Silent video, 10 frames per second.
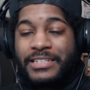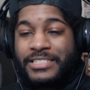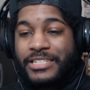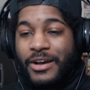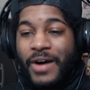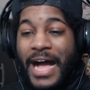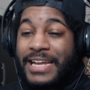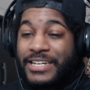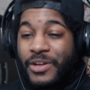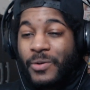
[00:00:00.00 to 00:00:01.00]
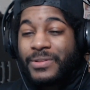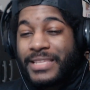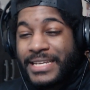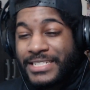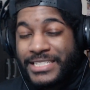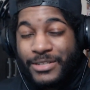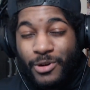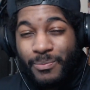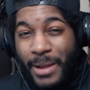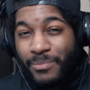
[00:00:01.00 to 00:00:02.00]
So I don't think she
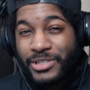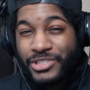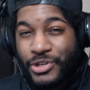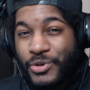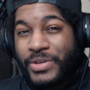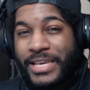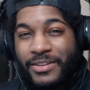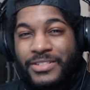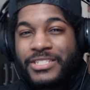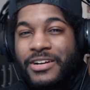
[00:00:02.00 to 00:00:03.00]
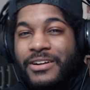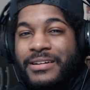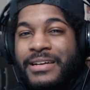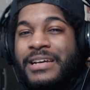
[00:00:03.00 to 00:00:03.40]
remembers who kills her,